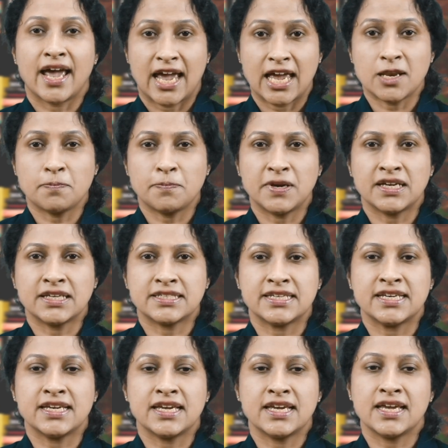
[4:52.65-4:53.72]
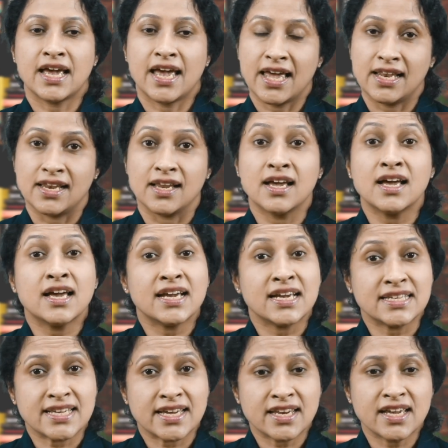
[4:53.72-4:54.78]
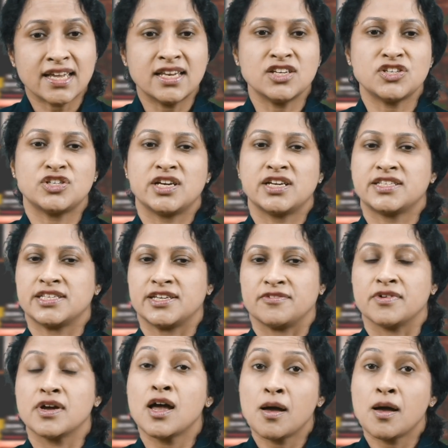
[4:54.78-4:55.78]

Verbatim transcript: NPTEL is an initiative